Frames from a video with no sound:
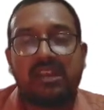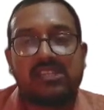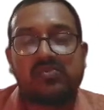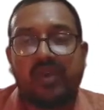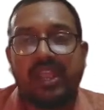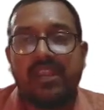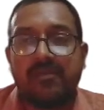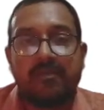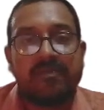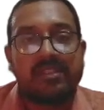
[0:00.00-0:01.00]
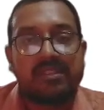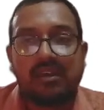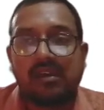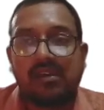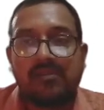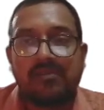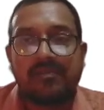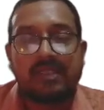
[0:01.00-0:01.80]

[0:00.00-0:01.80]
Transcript: Let us find the